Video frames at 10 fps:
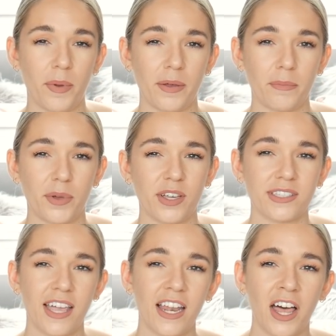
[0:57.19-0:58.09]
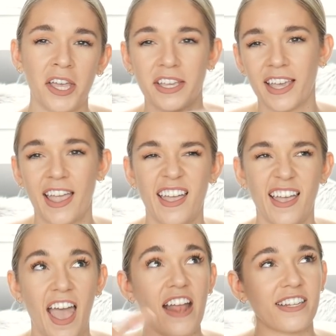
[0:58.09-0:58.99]
but because they're like
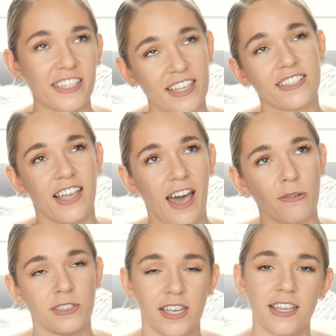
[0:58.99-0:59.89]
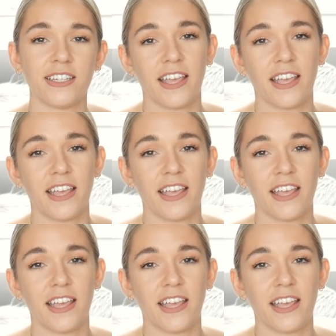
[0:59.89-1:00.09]
discounted,